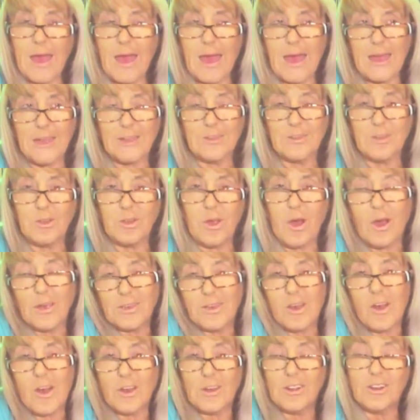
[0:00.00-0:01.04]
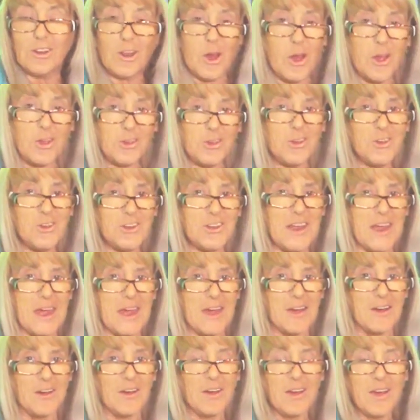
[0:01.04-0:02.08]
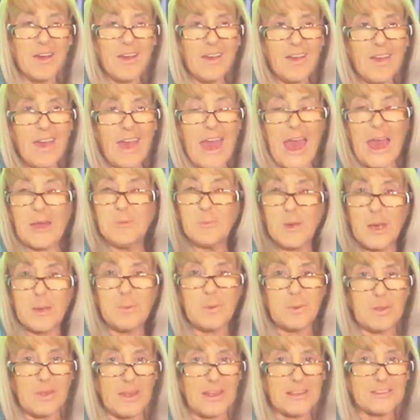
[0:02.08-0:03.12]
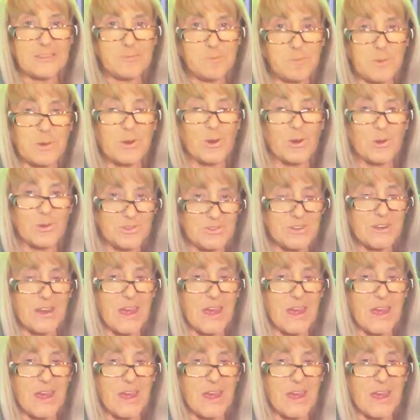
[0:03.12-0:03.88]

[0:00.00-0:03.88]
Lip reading: And I kind of like her now. And maybe that's because